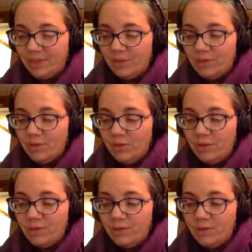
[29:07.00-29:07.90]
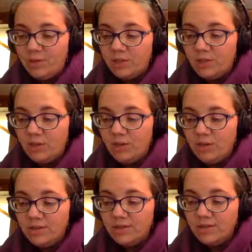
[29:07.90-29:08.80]
Your breath may be
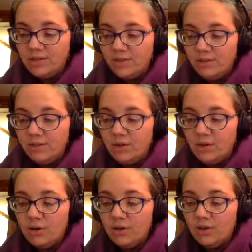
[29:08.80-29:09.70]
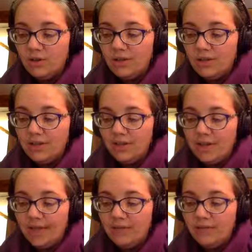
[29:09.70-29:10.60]
short, long,
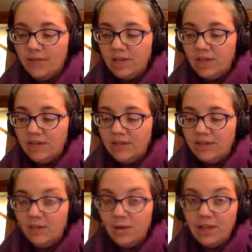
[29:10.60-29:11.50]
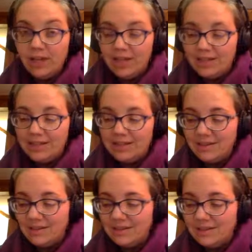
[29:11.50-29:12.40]
heavy, or light.
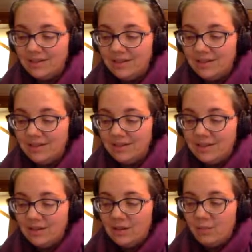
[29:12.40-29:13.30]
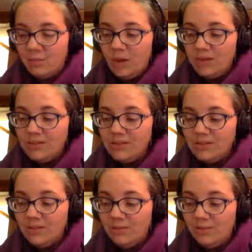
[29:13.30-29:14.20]

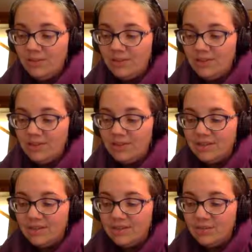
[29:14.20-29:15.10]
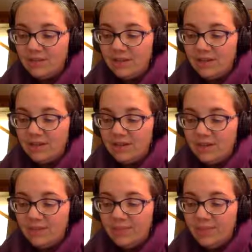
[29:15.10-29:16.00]
Practicing awareness in this way,
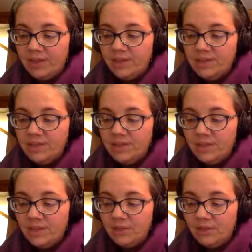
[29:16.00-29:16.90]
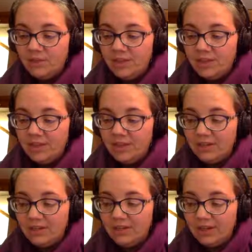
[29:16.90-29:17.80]
you see that your breathing
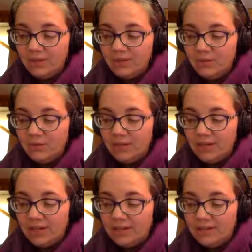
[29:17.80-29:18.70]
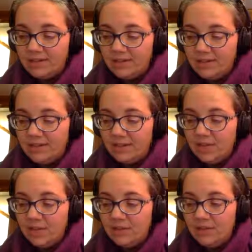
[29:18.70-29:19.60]
affects your mind,
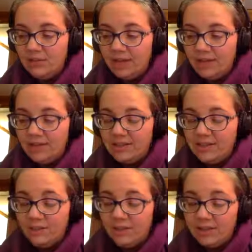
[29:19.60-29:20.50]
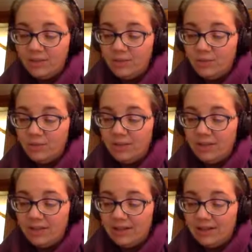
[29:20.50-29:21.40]
and your mind affects your
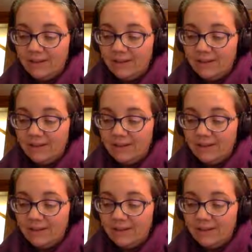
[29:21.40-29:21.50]
breathing.